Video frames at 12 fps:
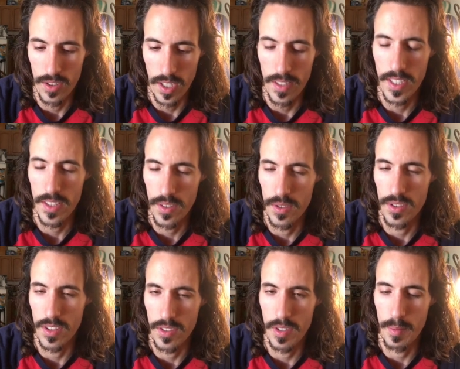I think those are
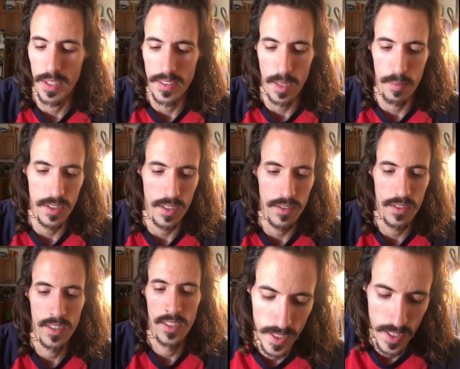the 3 best episodes.
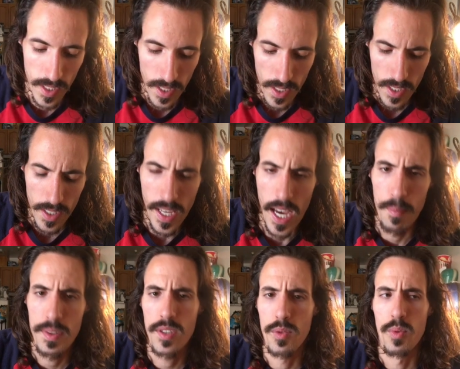Yeah,
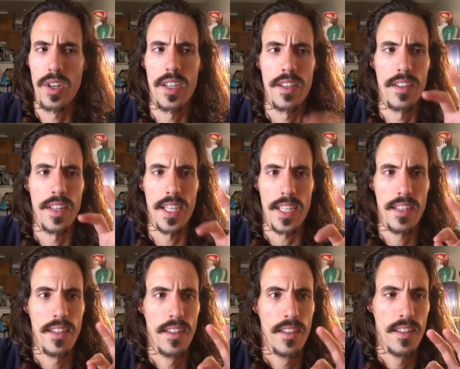episode 1, like,
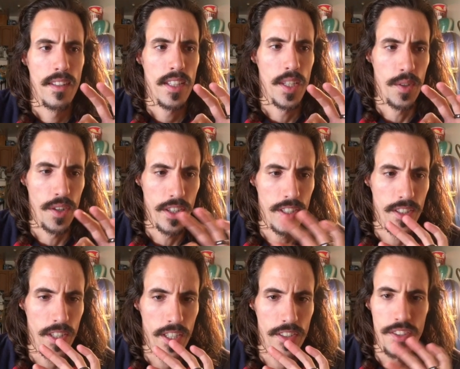you are
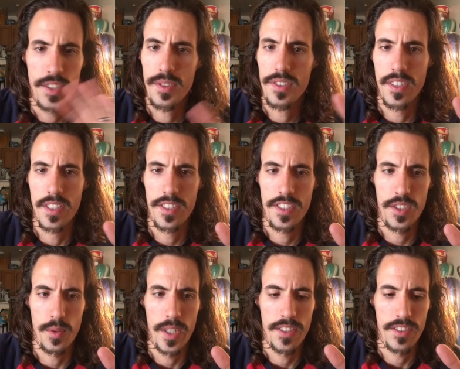introduced to the
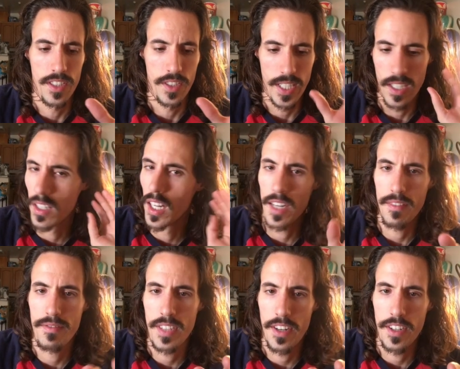situation. You get a lot
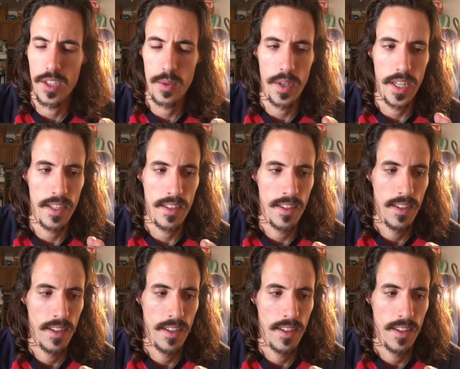of Terry O'Quinn.